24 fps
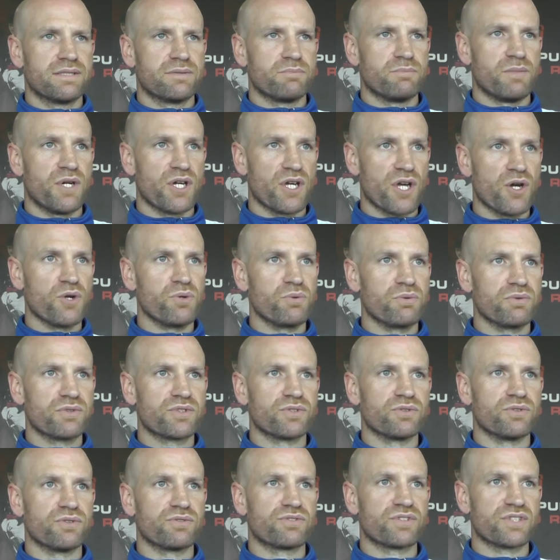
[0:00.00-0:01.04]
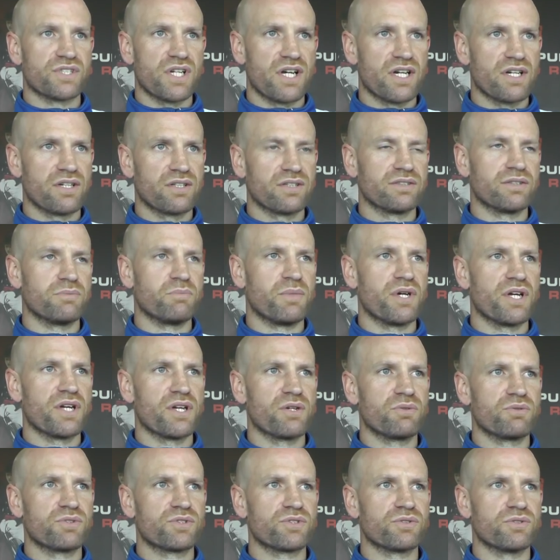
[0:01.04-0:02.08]
my own sort of style and
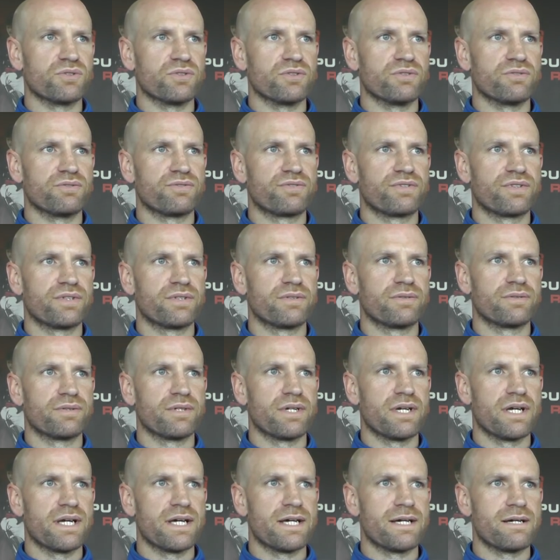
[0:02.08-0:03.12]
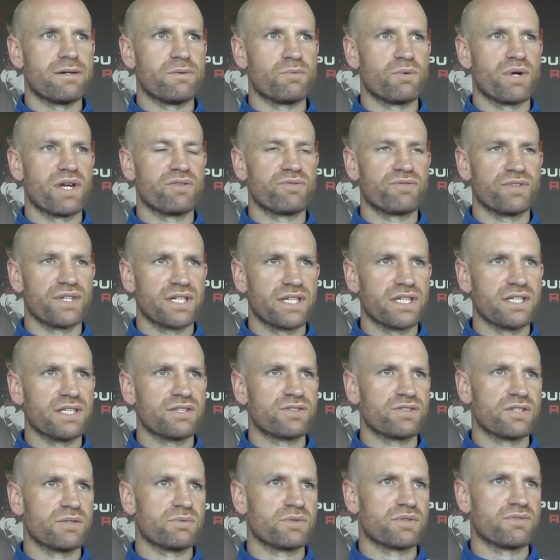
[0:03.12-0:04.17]
my own sort of way of thinking in
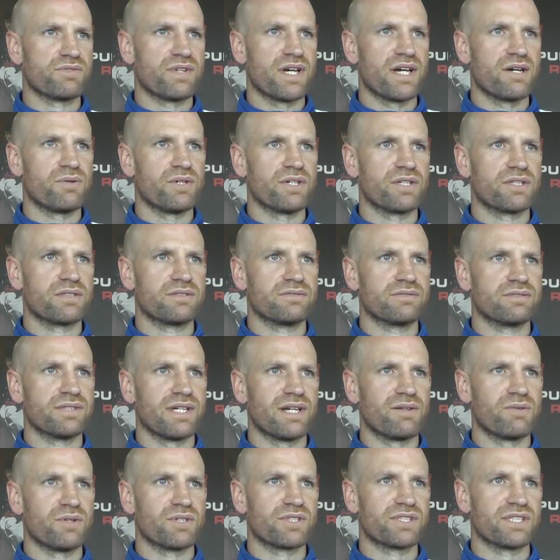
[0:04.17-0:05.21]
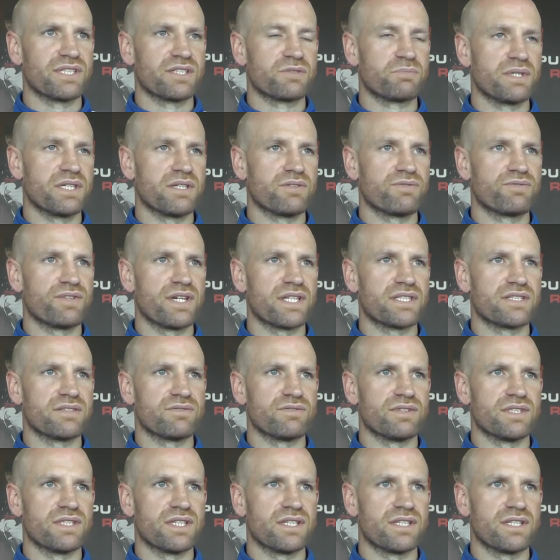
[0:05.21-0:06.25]
terms of how I see us being
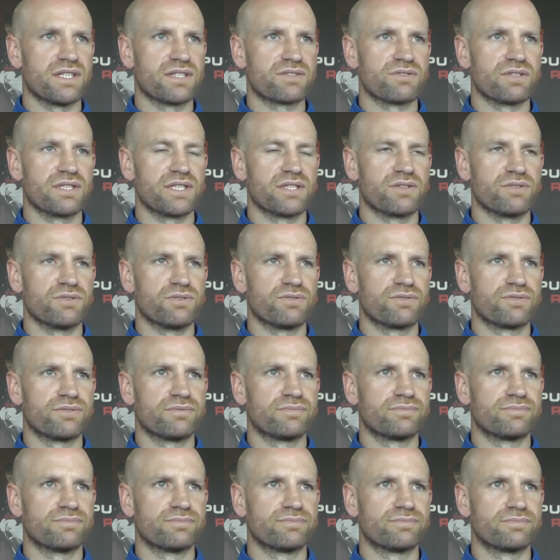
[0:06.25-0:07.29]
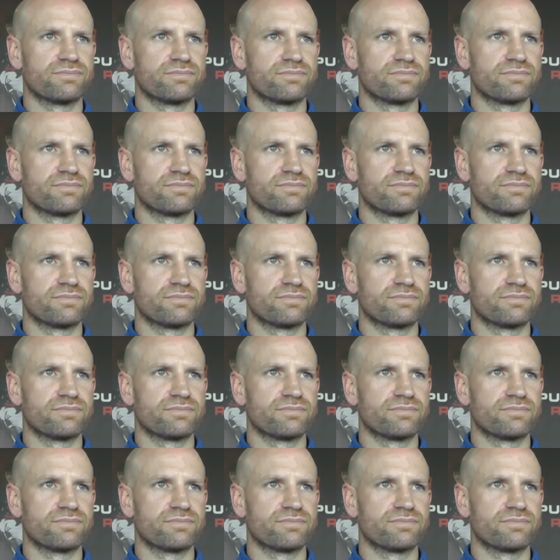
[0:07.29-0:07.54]
effective in that National League North.